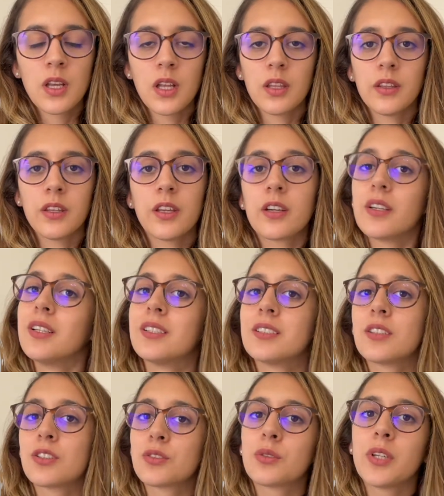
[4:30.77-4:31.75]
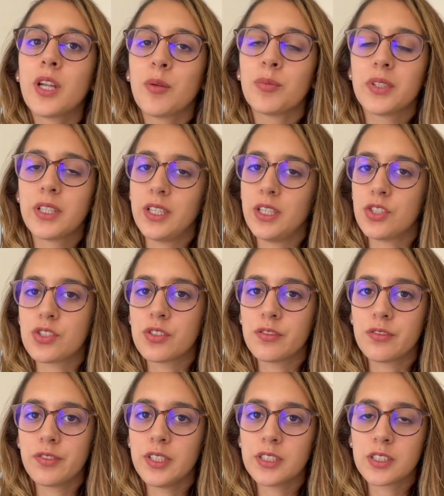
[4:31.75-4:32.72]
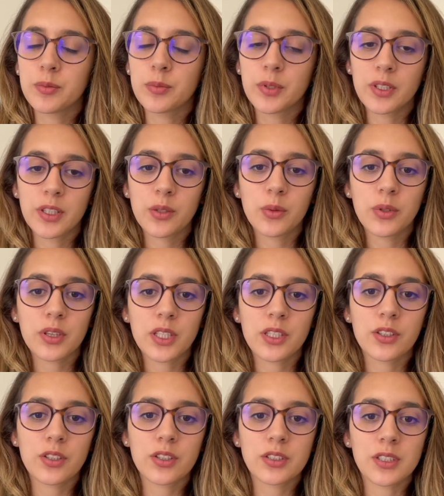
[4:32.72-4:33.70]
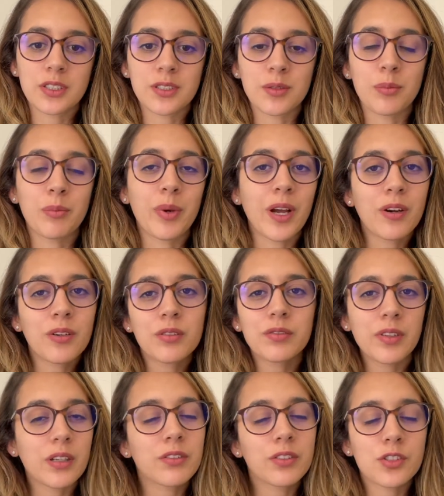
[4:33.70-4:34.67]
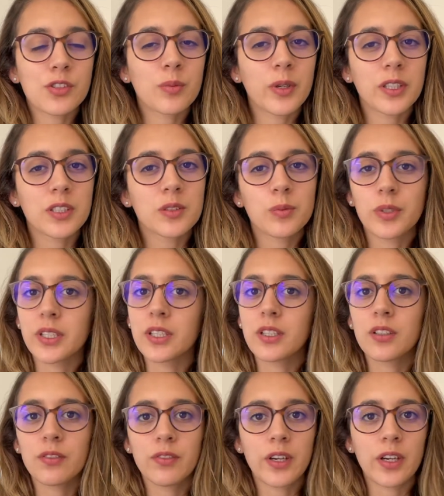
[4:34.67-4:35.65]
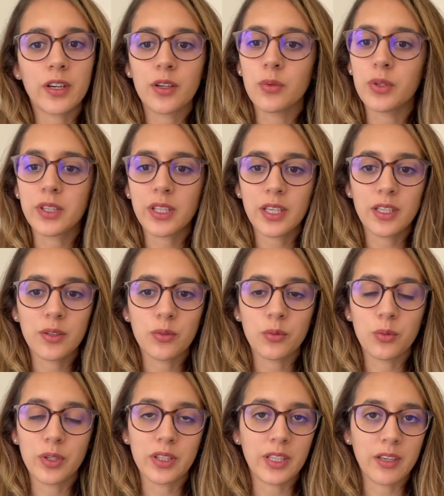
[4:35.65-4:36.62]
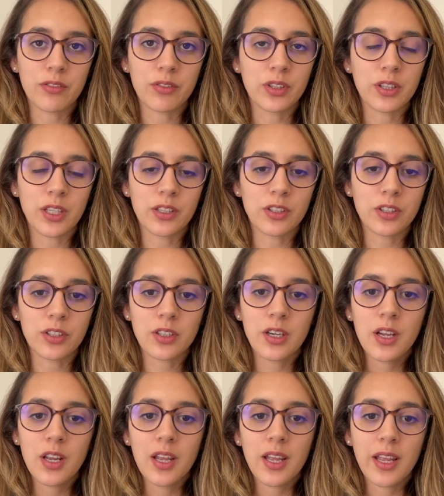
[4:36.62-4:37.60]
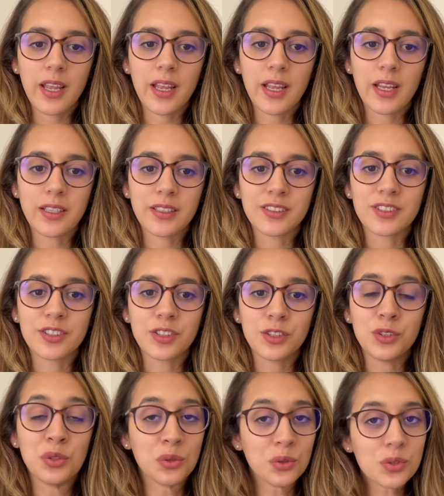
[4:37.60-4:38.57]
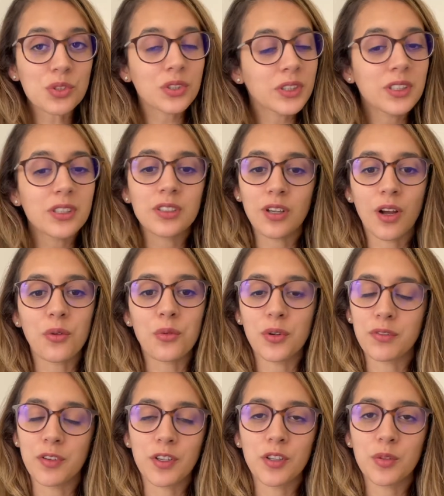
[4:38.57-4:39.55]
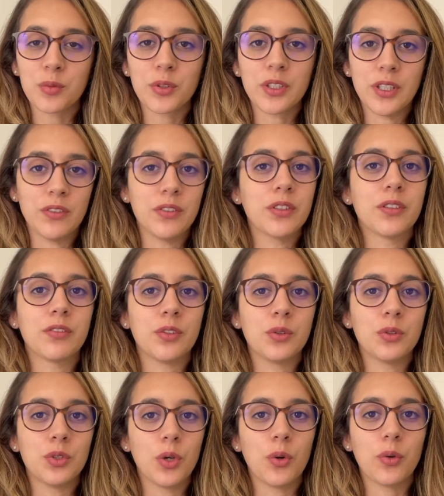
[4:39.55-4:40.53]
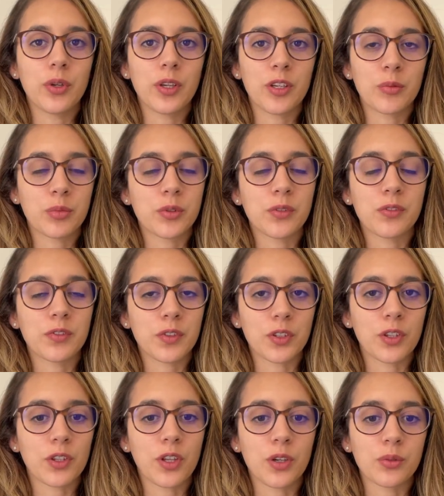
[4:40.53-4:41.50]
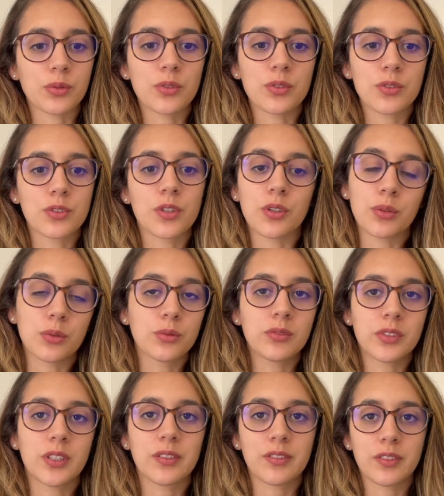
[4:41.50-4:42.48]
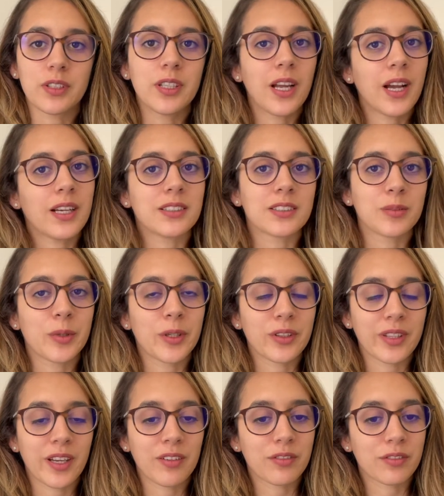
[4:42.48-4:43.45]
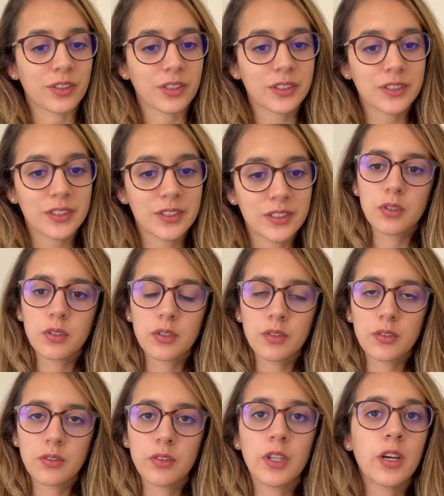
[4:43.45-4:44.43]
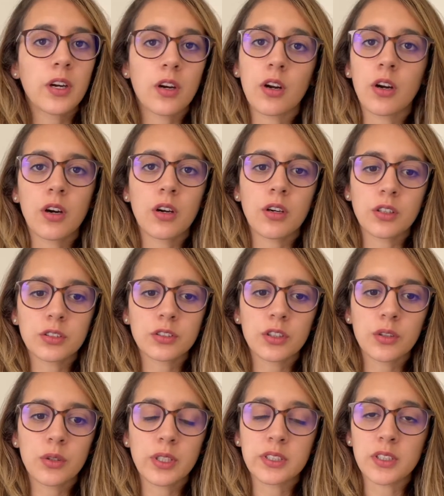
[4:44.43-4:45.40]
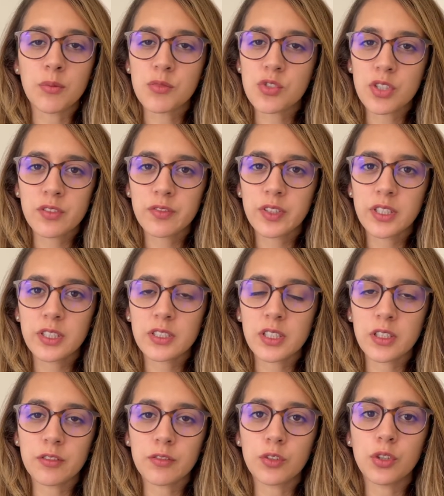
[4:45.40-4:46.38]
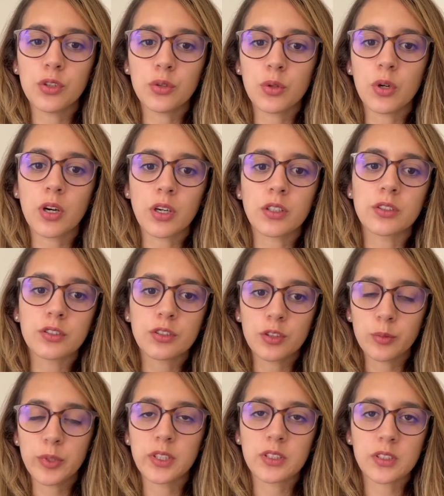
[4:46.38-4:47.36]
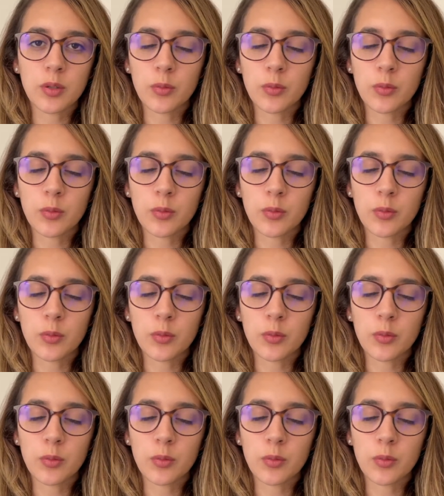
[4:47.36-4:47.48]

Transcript: There is also an application fee typically with lenders. It's about $500, but it could vary with every lender. And it's usually a non-refundable even if you don't get approved for the loan. So definitely ask about that first. There are also assumption fees if you are assuming